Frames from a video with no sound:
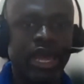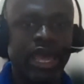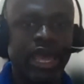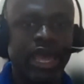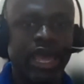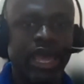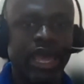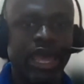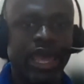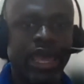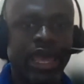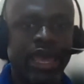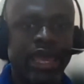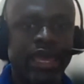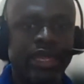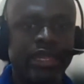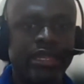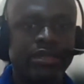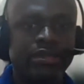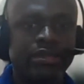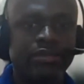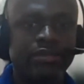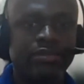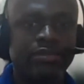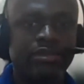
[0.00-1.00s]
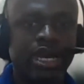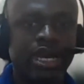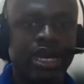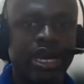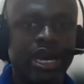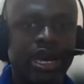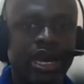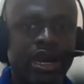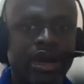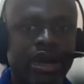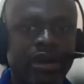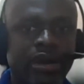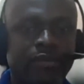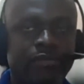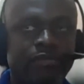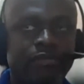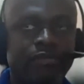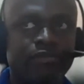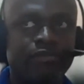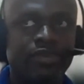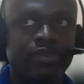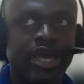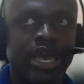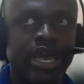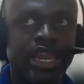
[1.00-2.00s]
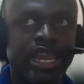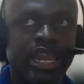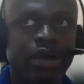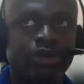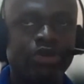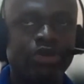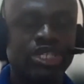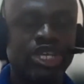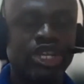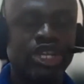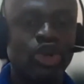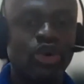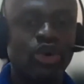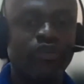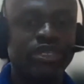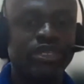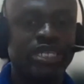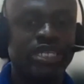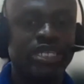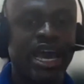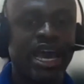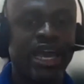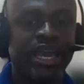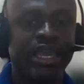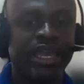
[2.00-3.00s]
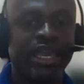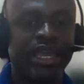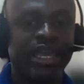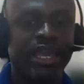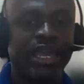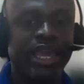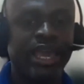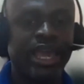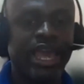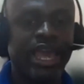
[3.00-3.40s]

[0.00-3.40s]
and I'll say novice high.